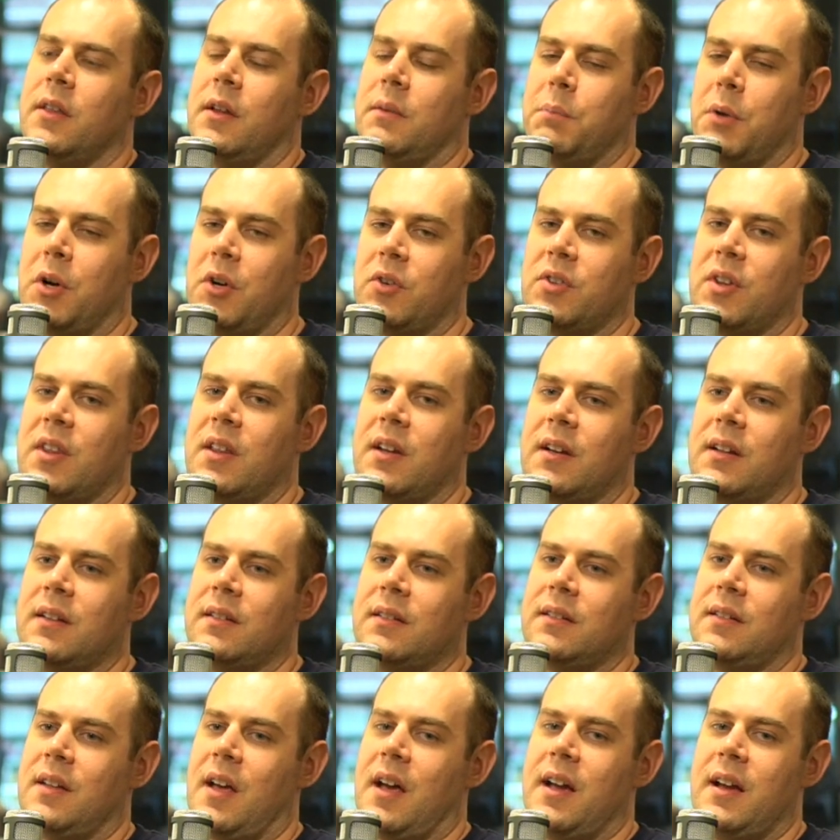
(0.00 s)
The person that can
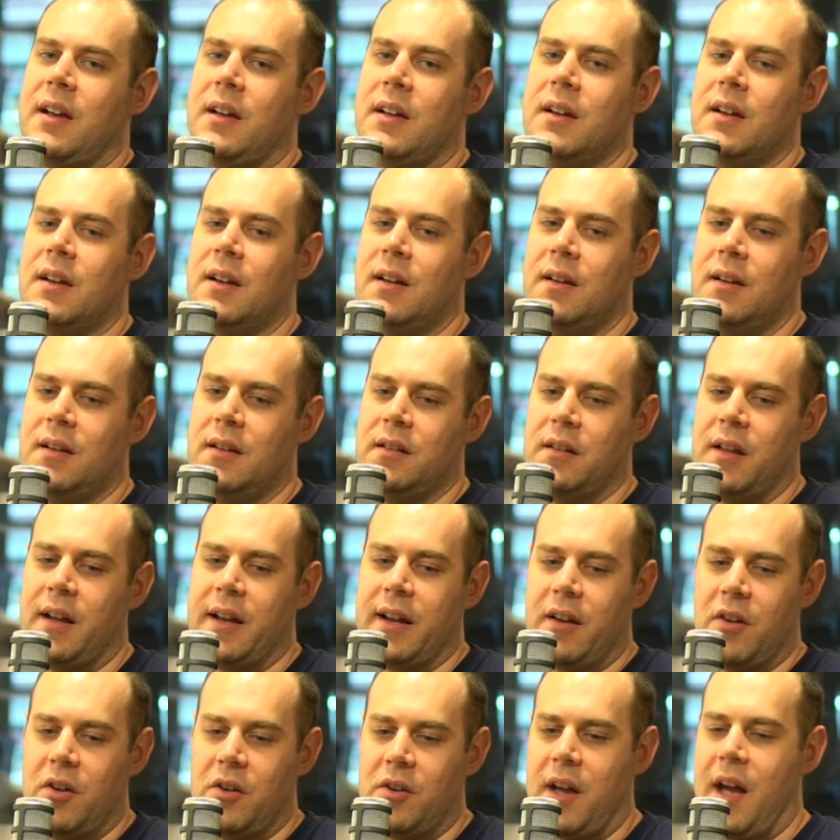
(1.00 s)
say,
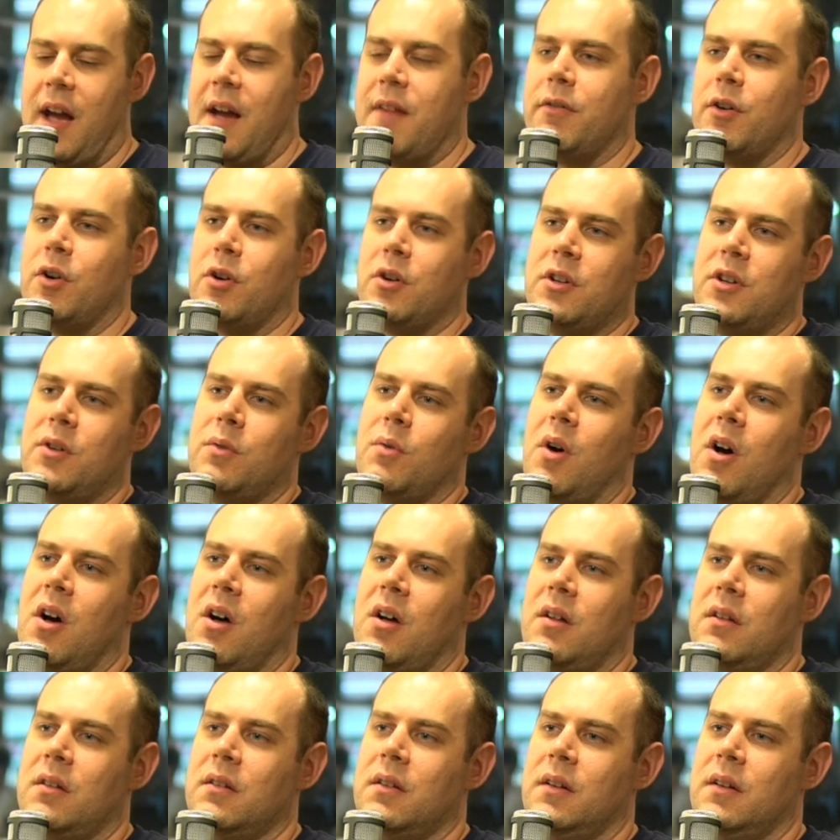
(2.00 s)
like, okay, I've heard you all.